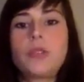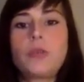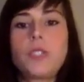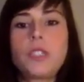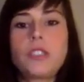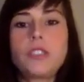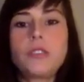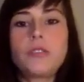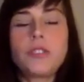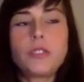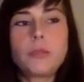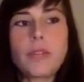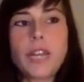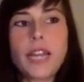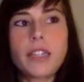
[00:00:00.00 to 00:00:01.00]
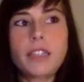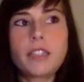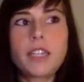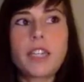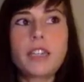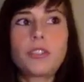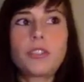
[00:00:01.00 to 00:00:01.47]
What do you feel
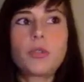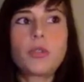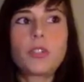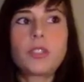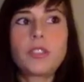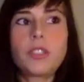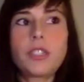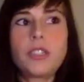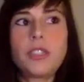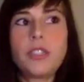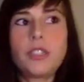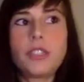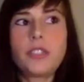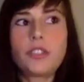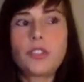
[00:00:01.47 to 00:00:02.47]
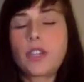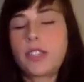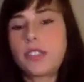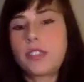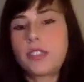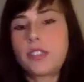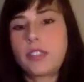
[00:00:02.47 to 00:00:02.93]
magnetized towards? And
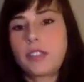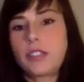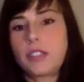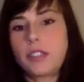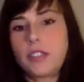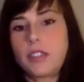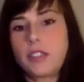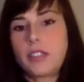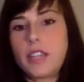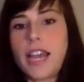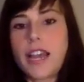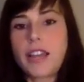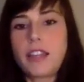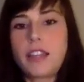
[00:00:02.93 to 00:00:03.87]
trust that.